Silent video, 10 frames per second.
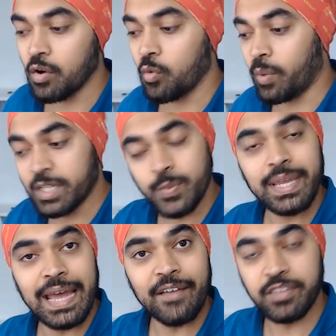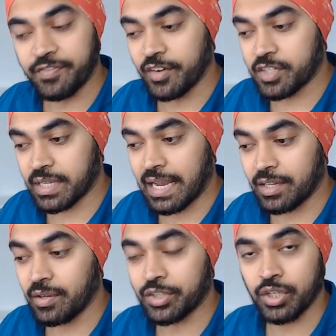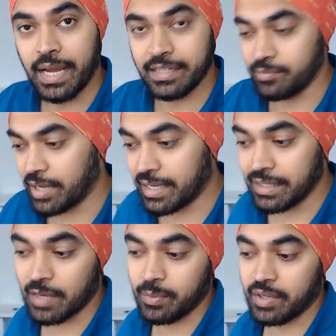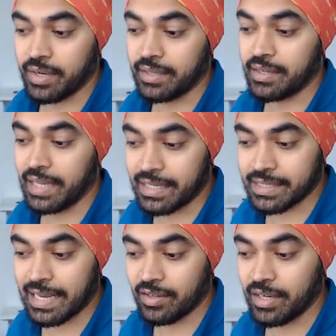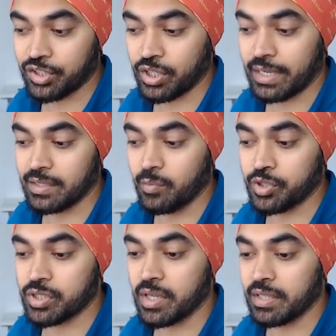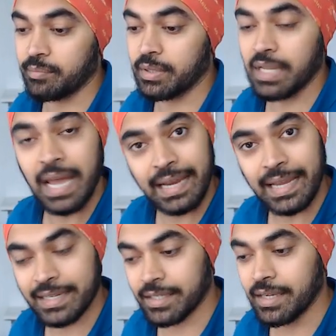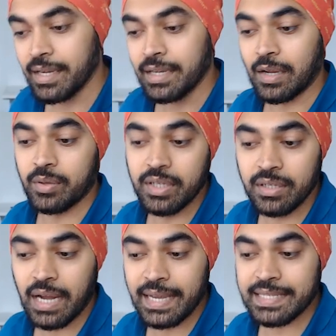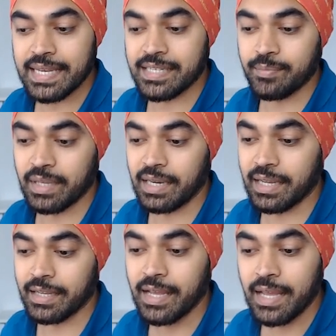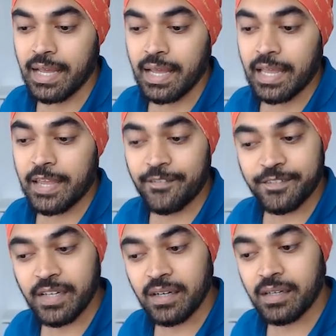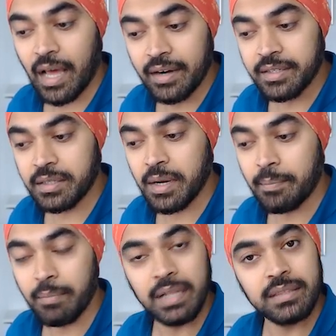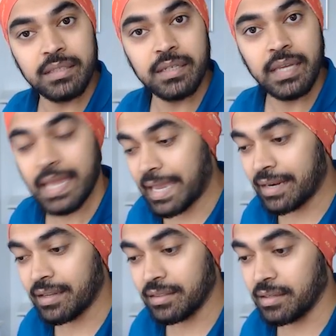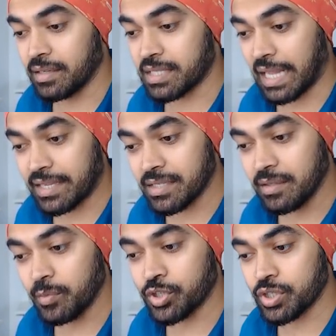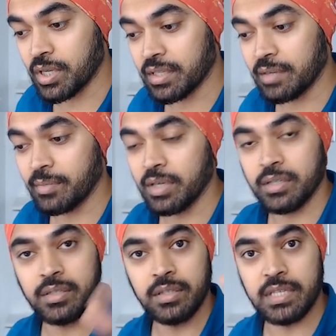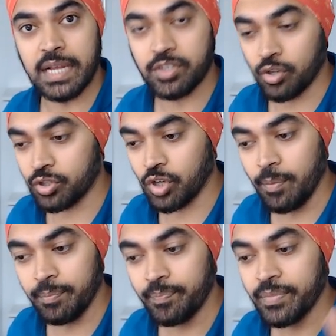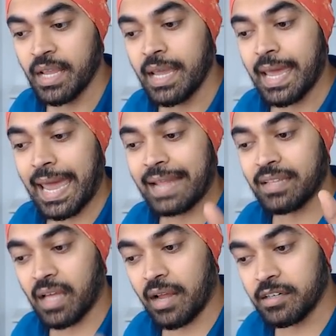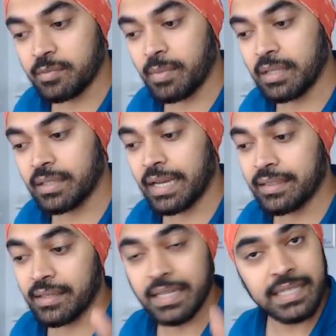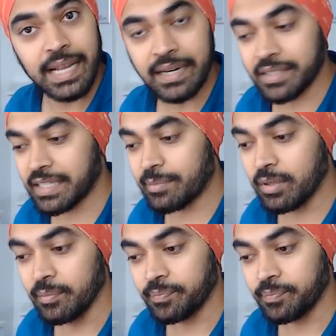Once we have the first calculation item ready, then we create the next calculation item, which is nothing but the highlight. Now here I say something like, if the current month in the slicer, which is nothing but the slicer on the top, and the current month in the disconnected table,